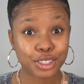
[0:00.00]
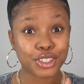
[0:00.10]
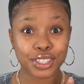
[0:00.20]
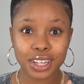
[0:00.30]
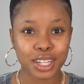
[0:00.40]

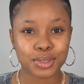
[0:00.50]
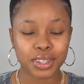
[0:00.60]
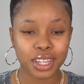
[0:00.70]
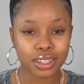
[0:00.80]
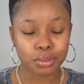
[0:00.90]
she starts
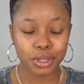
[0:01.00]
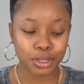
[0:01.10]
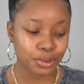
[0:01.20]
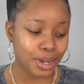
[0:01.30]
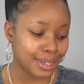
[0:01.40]
with the Got To Be
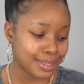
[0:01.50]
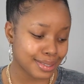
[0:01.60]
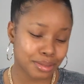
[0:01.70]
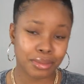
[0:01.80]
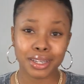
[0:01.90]
Glue, and
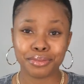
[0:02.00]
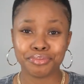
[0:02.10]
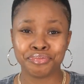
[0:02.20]
listen to me.